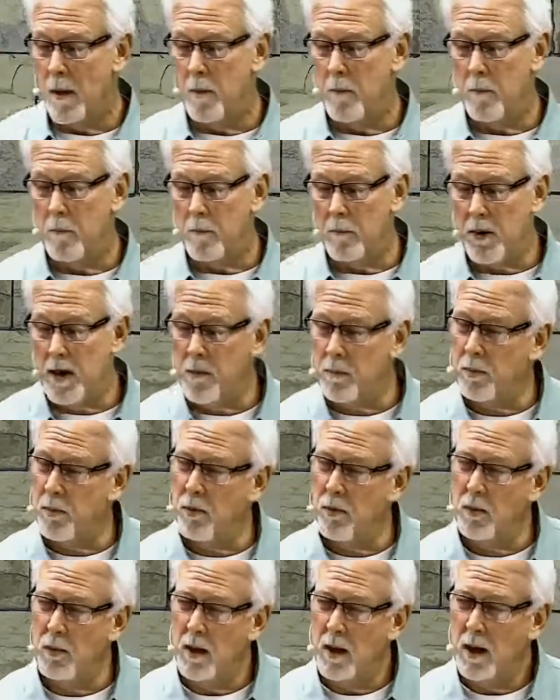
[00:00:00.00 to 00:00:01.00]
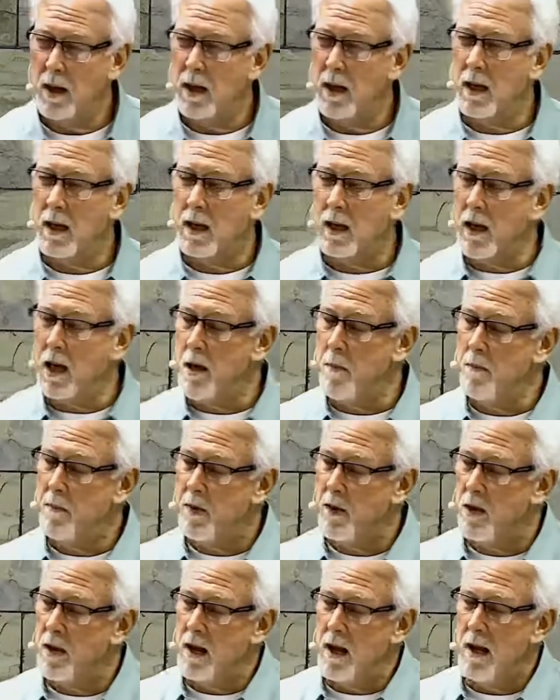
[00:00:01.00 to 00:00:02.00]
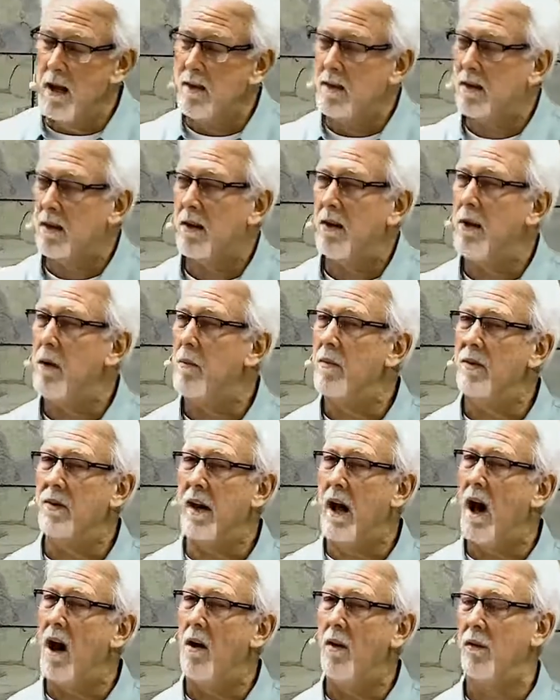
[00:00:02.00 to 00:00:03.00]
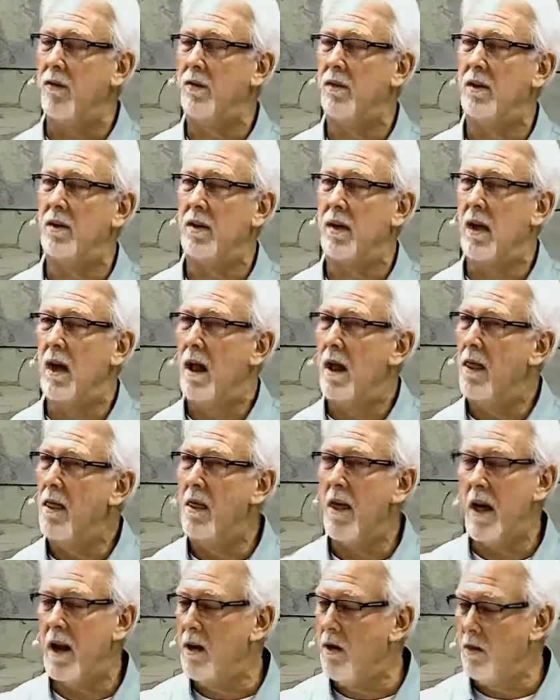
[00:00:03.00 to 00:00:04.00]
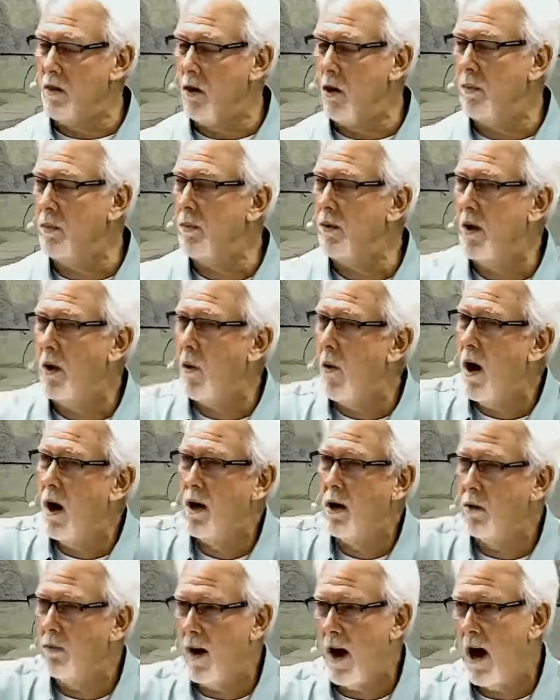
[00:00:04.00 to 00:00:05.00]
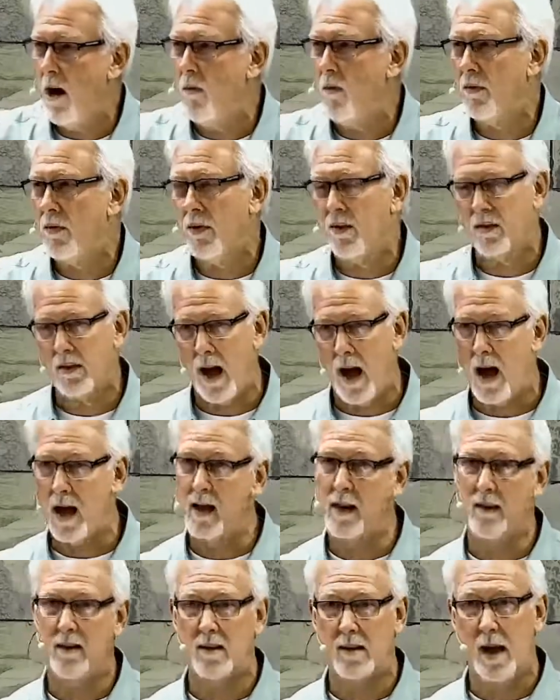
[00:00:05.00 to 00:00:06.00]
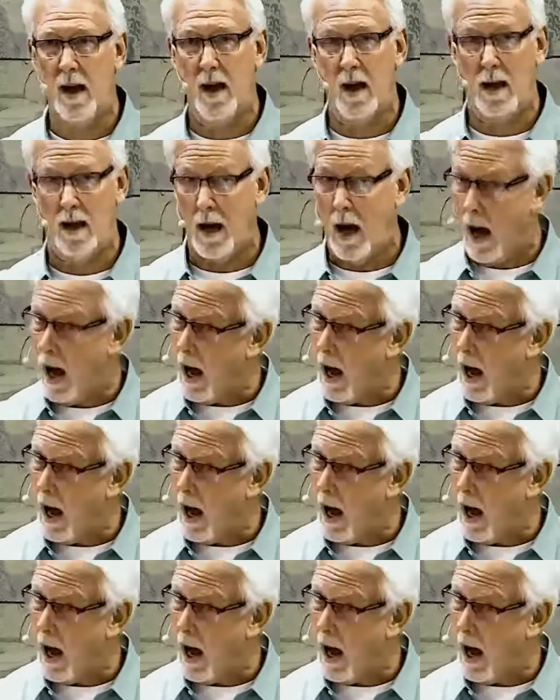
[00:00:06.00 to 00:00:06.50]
people keep their needs to themselves they don't openly walk around with the sign saying,